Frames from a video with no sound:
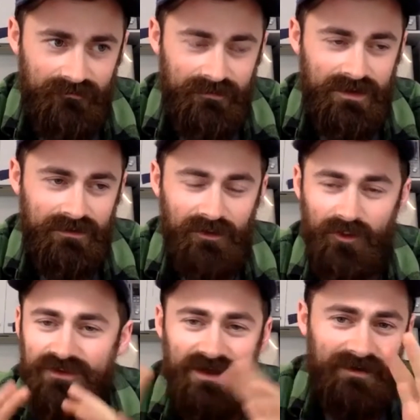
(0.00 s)

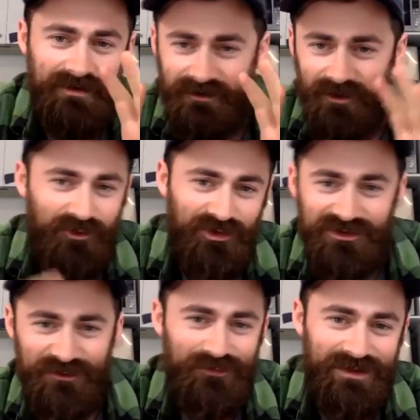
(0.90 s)
Those are your
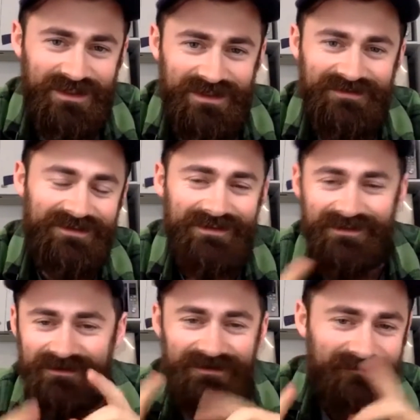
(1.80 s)
souvenirs, and
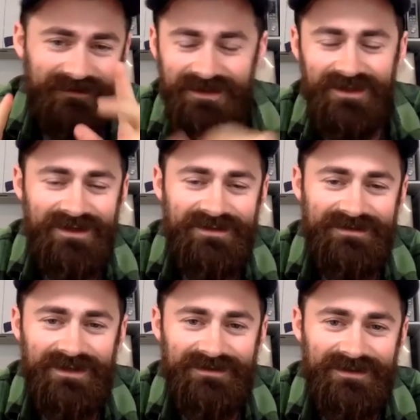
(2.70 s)
he
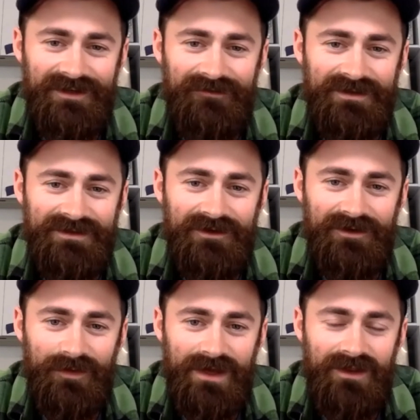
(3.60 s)
sings a lovely song
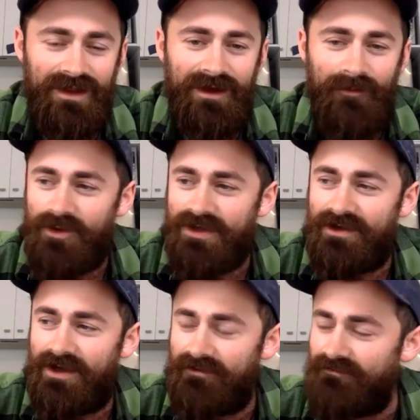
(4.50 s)
about that. And we
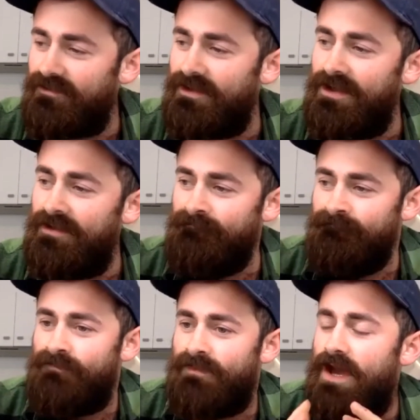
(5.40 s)
kind of
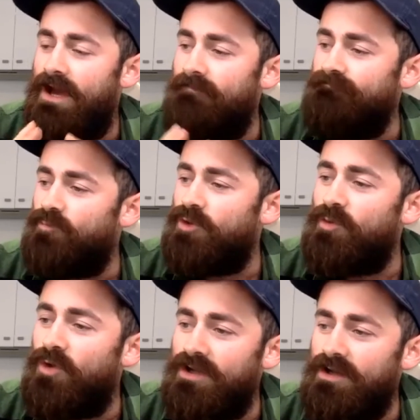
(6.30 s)
we
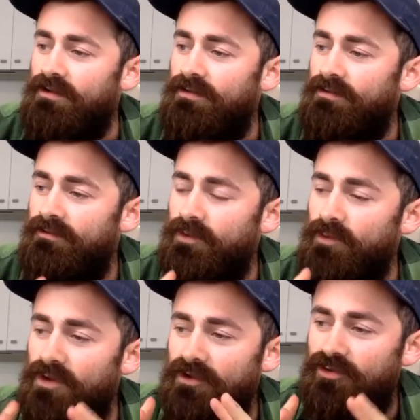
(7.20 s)
want
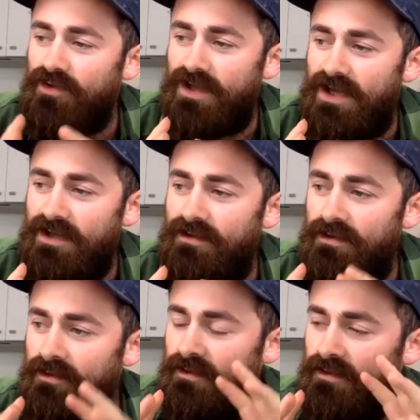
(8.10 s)
to create
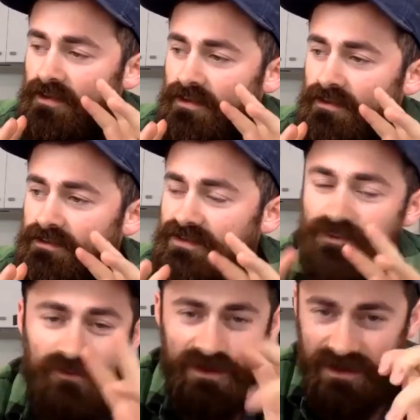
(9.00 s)

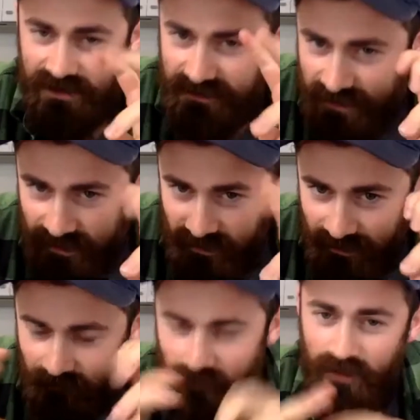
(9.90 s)
souvenirs,
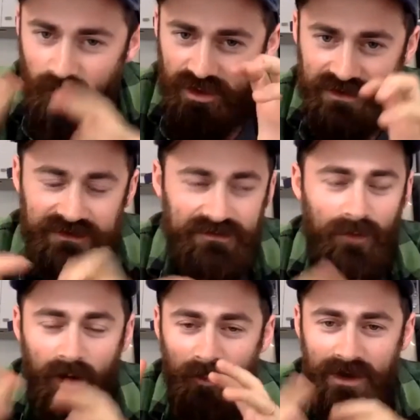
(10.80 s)
memories,
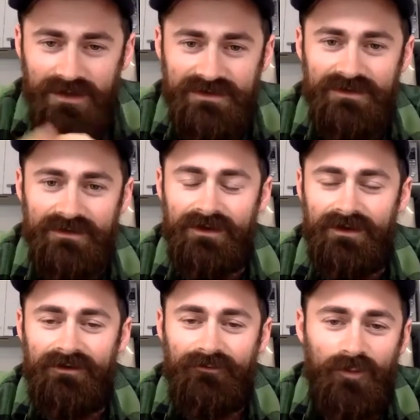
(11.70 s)
moments
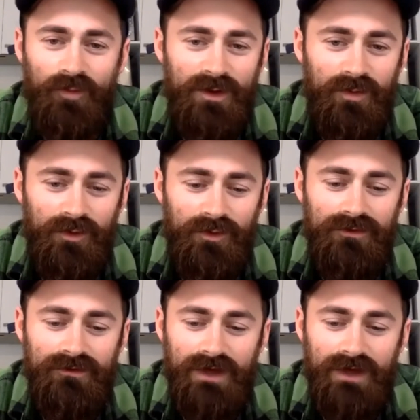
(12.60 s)
for people